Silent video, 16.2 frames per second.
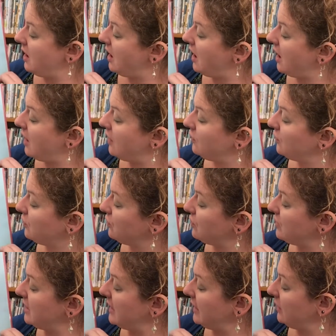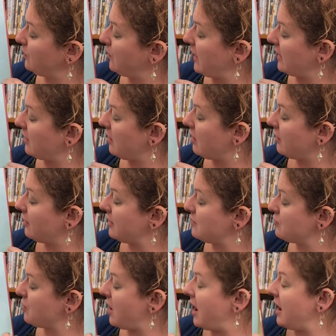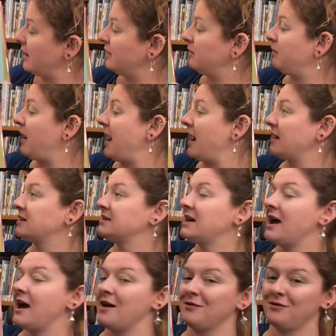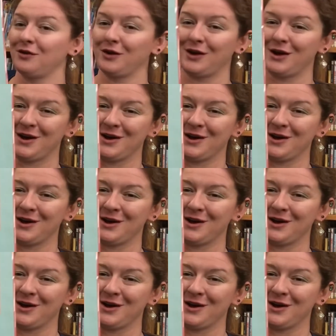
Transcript: and the green Wangari brought back to Africa.